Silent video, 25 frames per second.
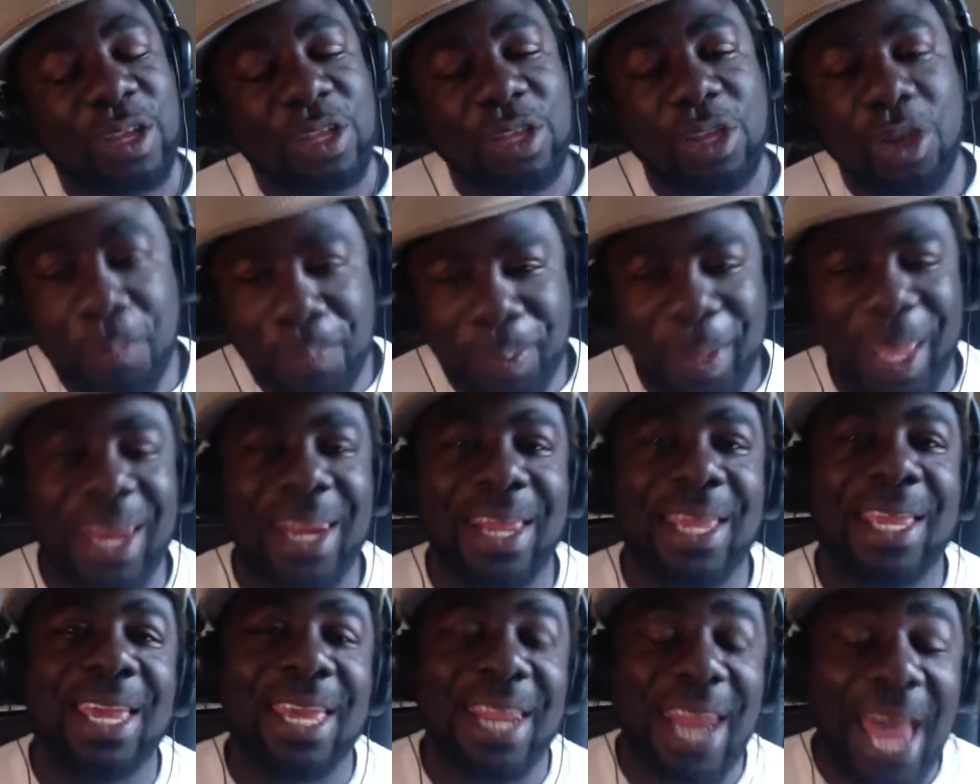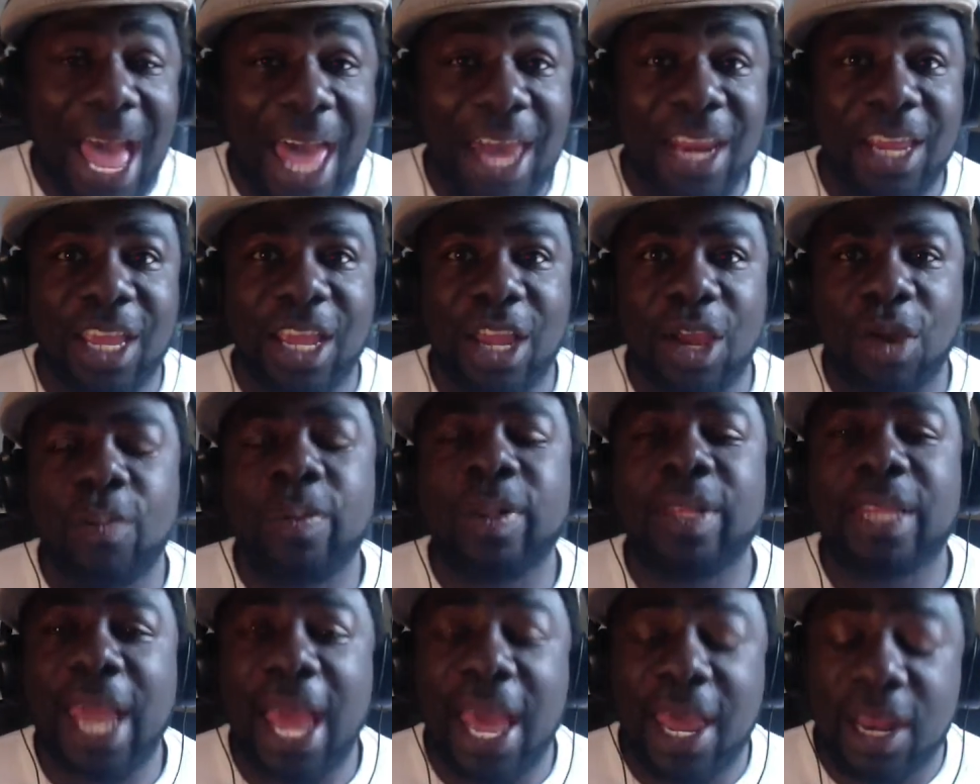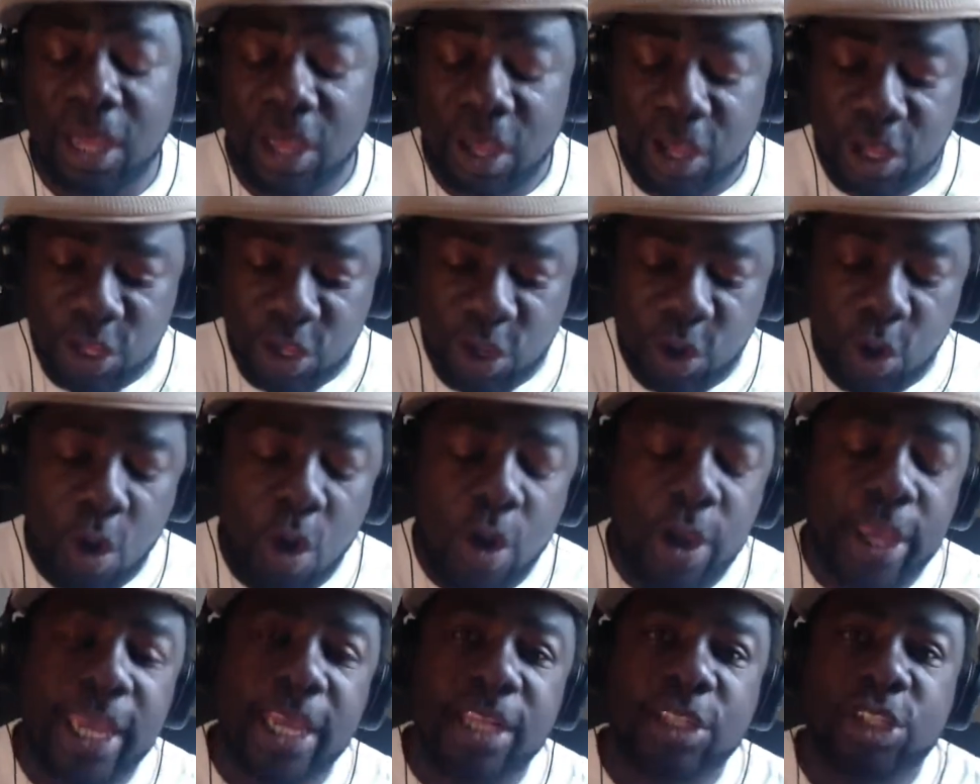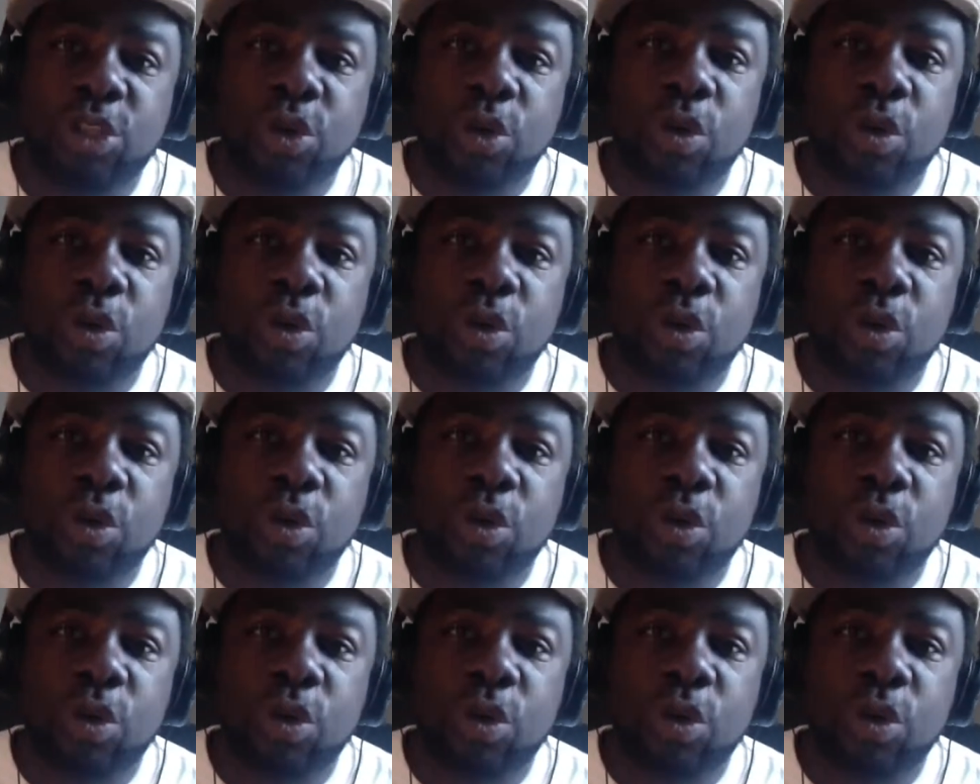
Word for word: You better get out of here with that. You're going to get